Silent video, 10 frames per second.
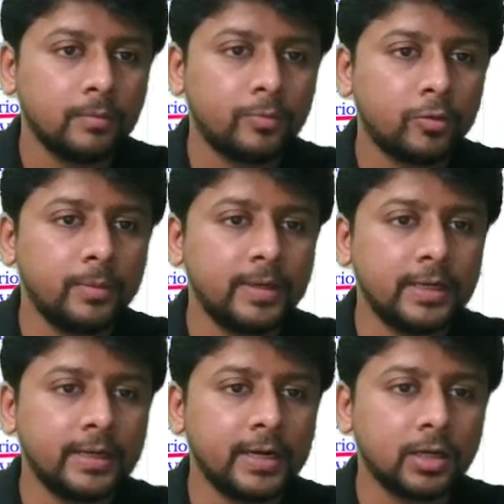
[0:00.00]

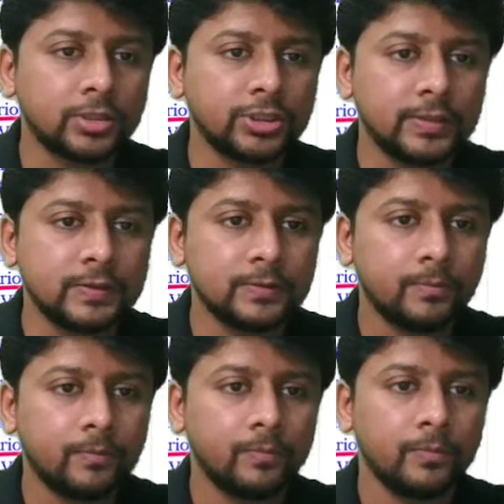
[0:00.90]
prohibited deductions.
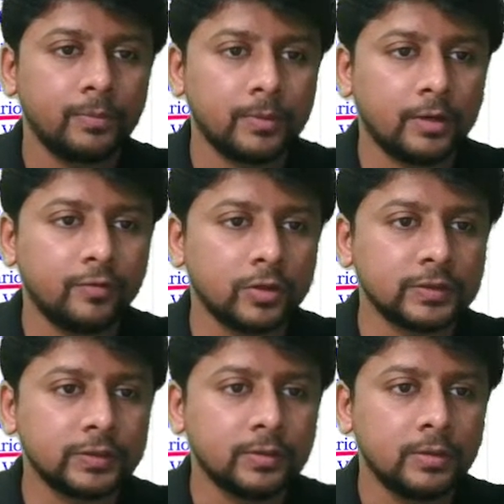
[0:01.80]
Of
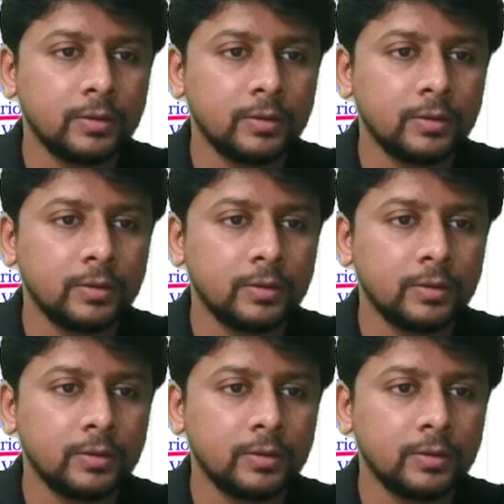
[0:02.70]
course,